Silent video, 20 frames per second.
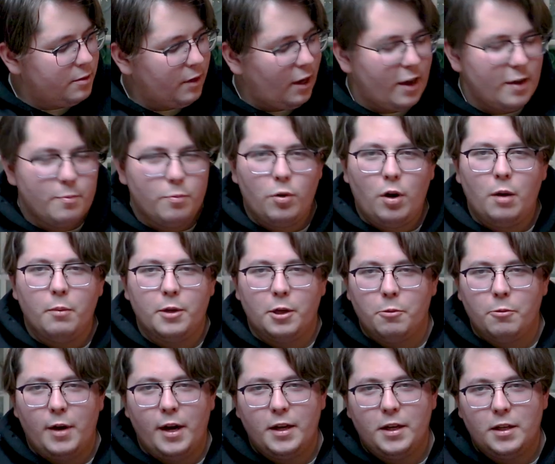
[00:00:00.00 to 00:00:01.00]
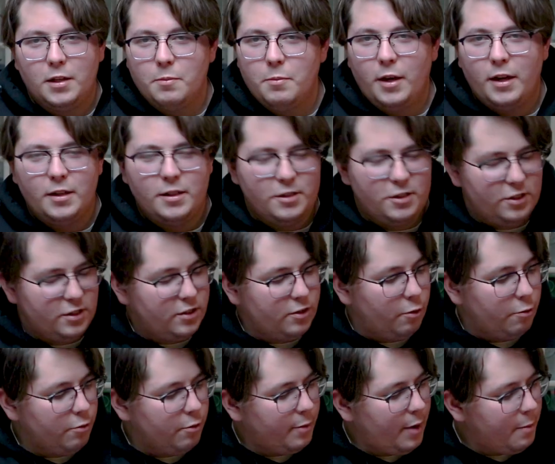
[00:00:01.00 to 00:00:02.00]
I probably read it, but I just
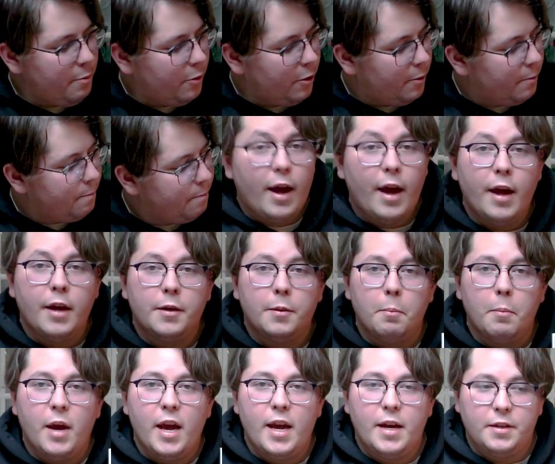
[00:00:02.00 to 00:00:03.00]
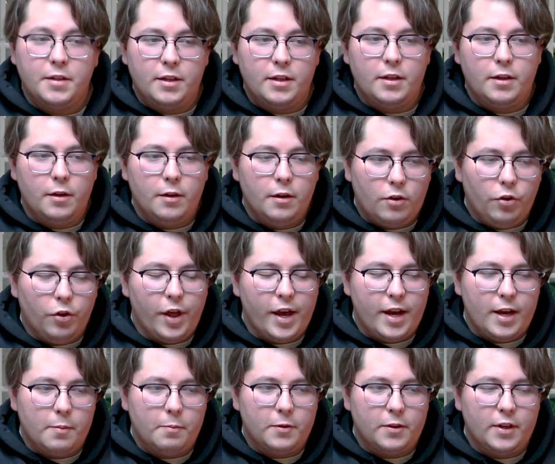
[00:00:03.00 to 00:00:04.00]
don't remember. And Magni
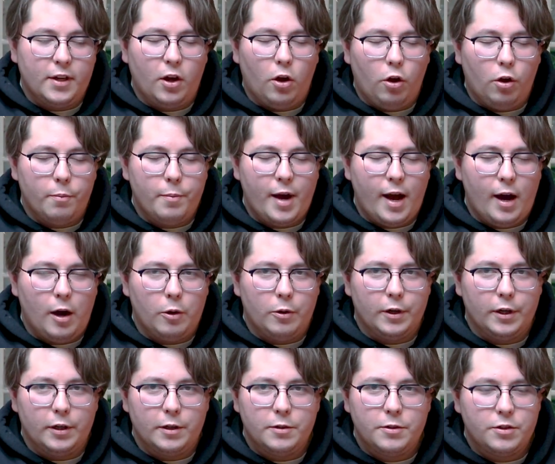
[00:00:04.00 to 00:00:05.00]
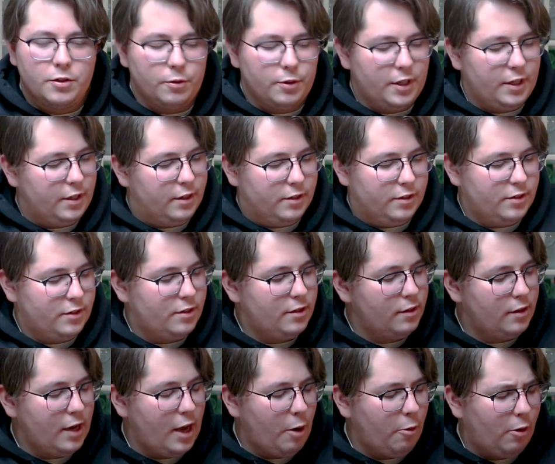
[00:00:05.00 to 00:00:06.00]
claimed the All Power, so he is
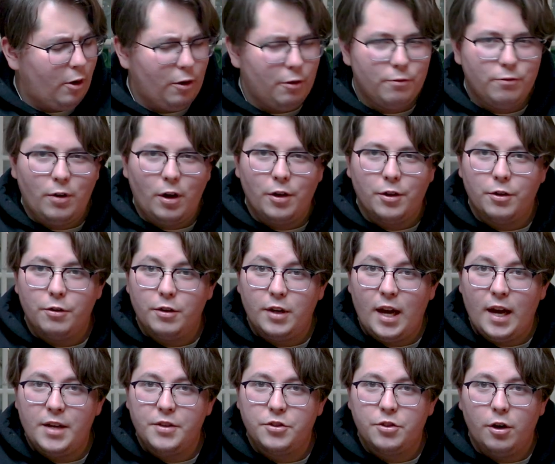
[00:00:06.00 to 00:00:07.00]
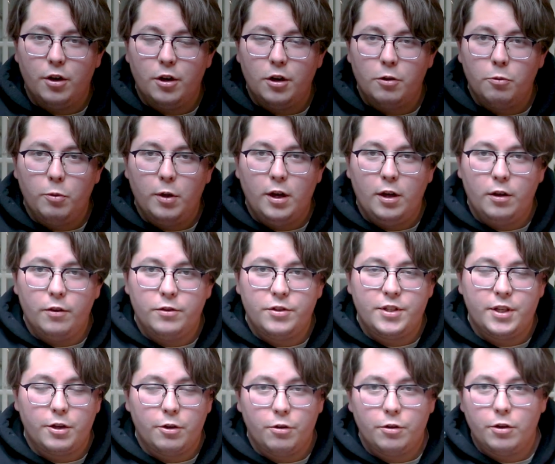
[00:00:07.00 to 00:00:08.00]
now Allfather in Asgard, while
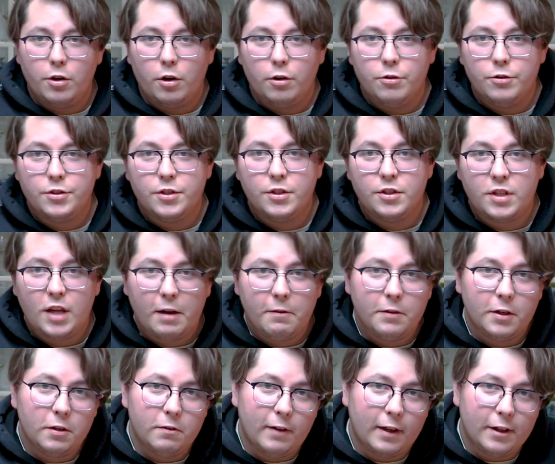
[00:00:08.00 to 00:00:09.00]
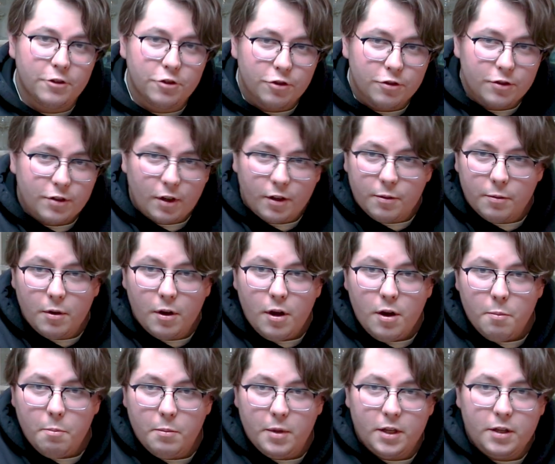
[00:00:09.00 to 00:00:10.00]
Sigurd Jarlsson's having adventures on
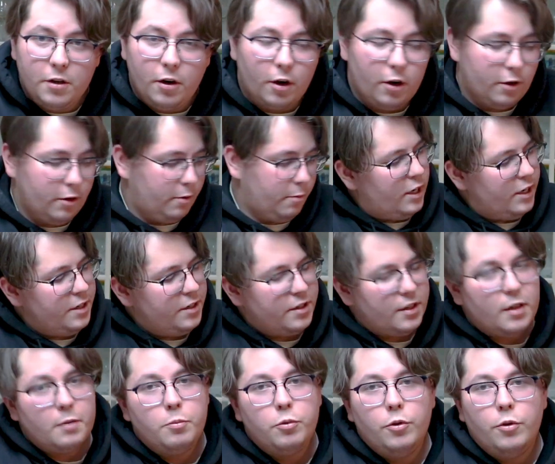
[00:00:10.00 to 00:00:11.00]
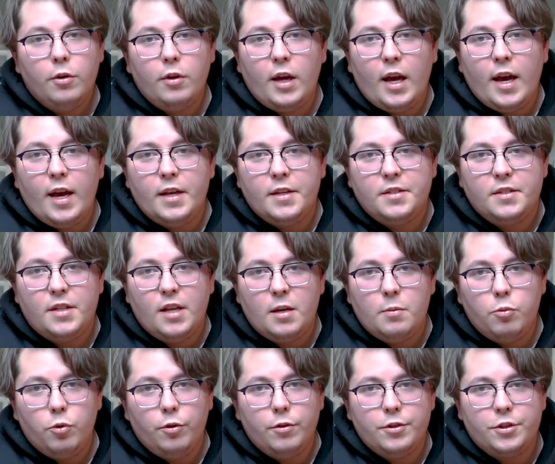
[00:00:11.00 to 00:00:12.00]
Midgard. On Deadpool has
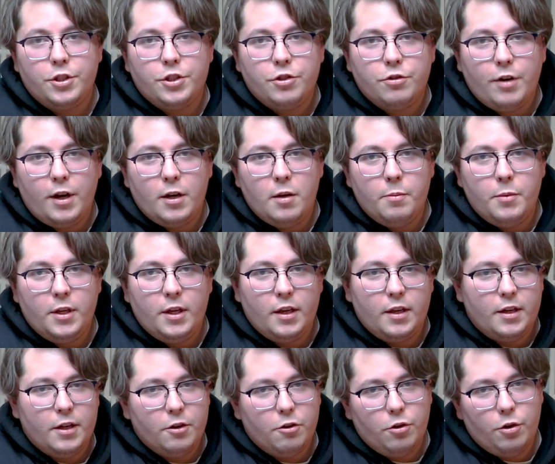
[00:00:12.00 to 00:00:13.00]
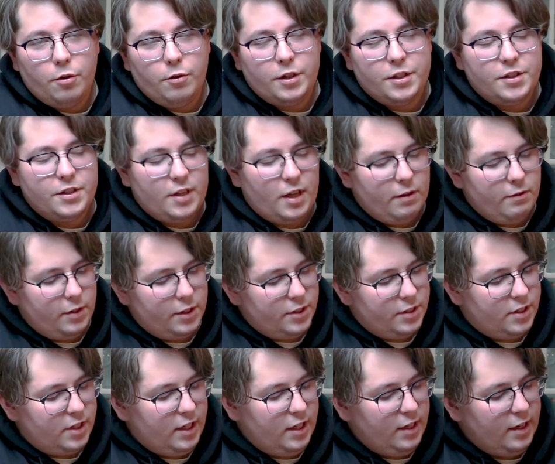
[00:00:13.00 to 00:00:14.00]
Deadpool just trying to be a hero and save this
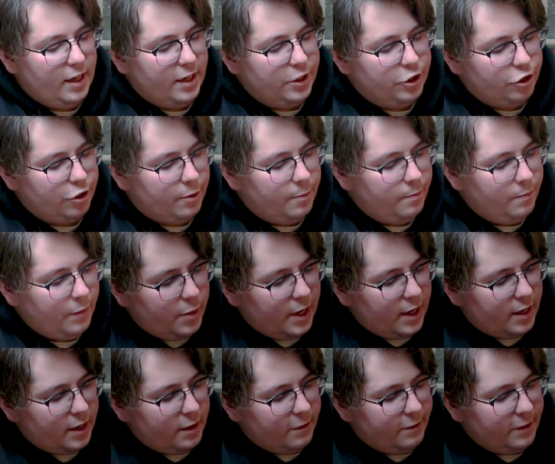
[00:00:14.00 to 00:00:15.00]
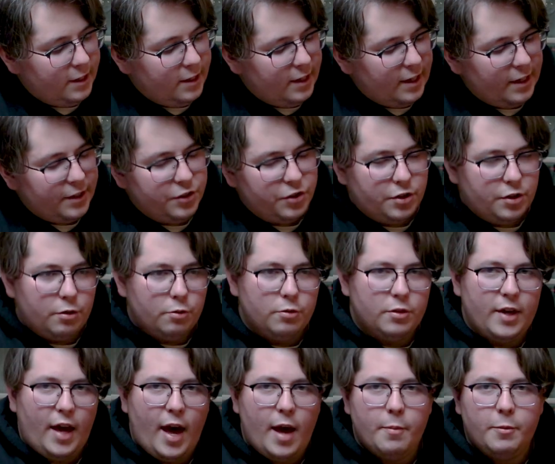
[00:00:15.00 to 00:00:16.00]
teenager, but if he gets too
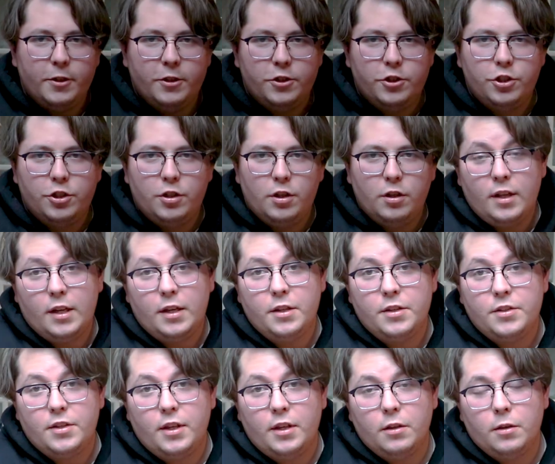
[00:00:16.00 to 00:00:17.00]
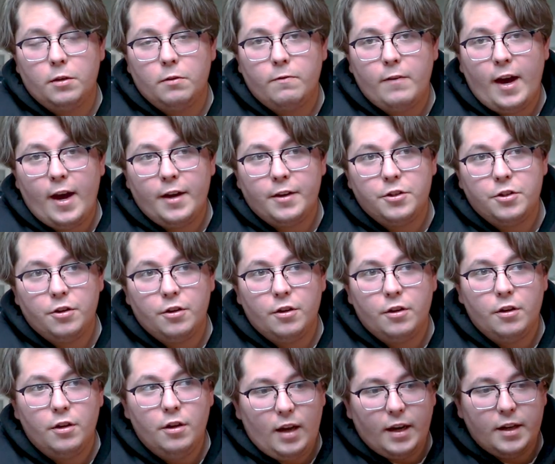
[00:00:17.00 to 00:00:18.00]
damaged, then his healing
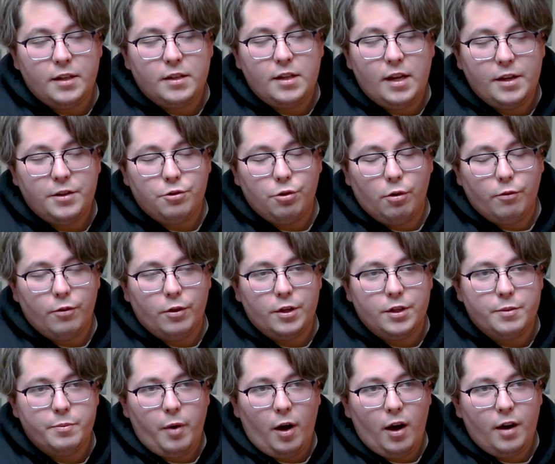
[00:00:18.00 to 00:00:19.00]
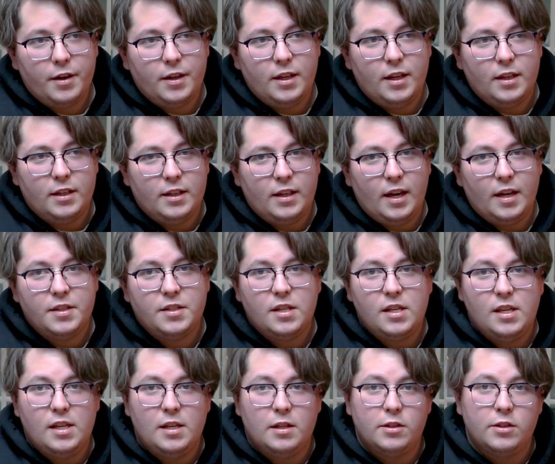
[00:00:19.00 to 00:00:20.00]
factor kind of takes over his body and he has to
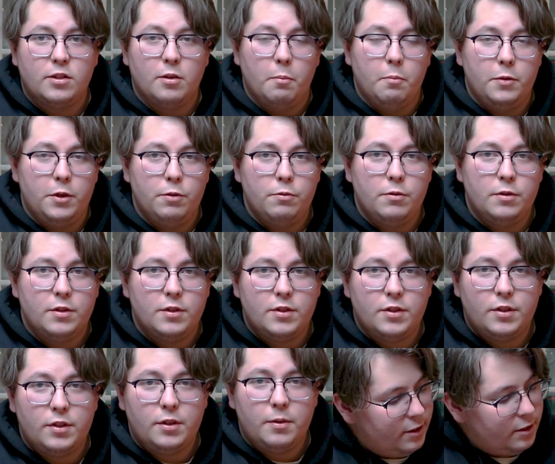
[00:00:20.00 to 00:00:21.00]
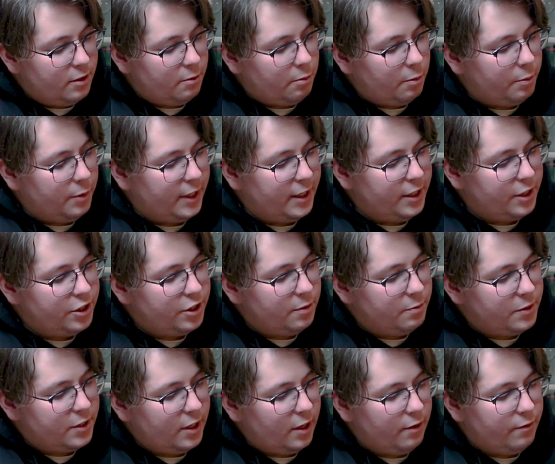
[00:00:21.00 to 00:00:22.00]
eat some mutants to replenish
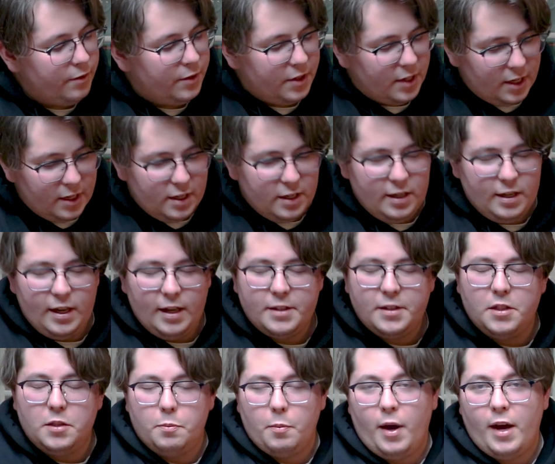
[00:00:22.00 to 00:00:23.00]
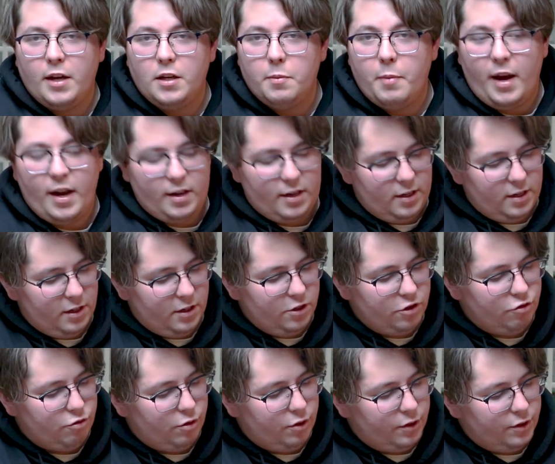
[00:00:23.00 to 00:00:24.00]
himself, and then he gets his mind back in
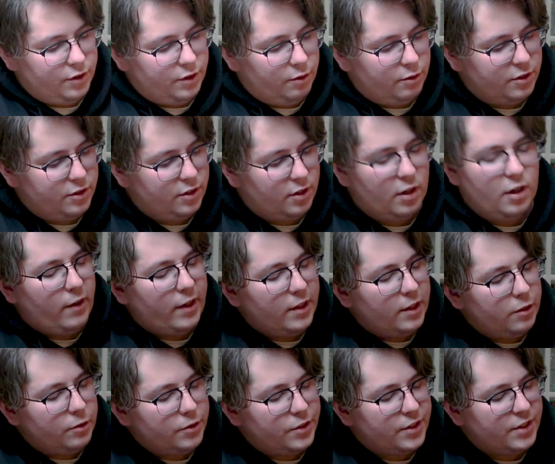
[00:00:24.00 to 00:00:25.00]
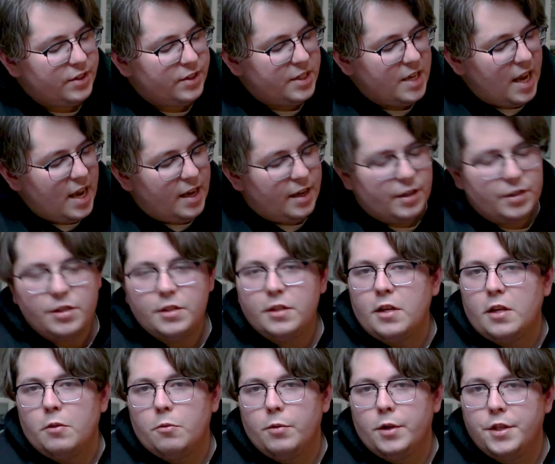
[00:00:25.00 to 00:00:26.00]
control. So it's fun little stakes
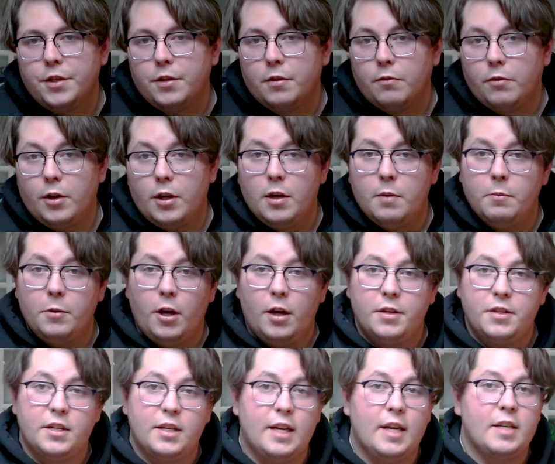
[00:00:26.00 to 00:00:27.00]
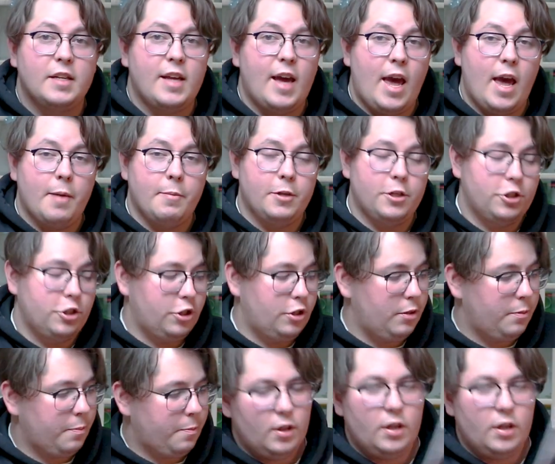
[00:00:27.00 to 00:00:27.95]
and reason for him not to get damaged.